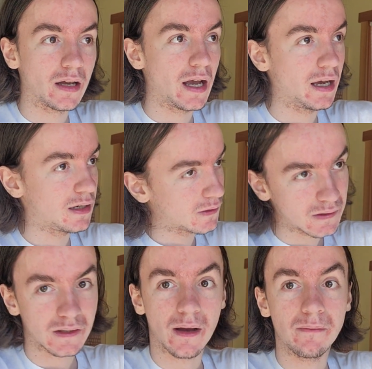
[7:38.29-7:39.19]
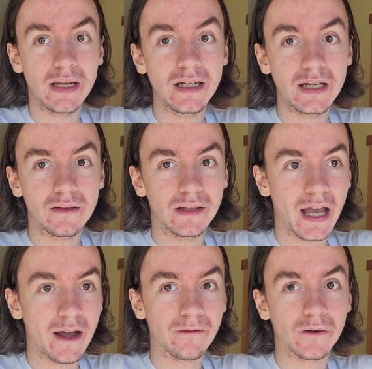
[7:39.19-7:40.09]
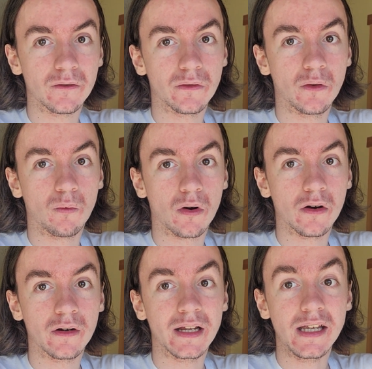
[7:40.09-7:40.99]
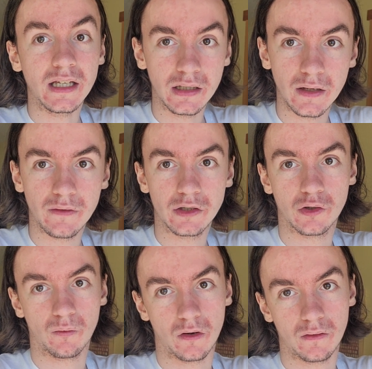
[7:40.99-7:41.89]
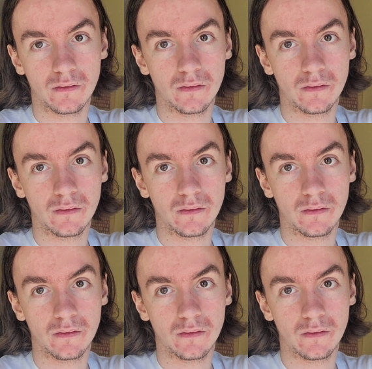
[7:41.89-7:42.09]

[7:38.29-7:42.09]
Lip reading: and it's immediately after the word individual.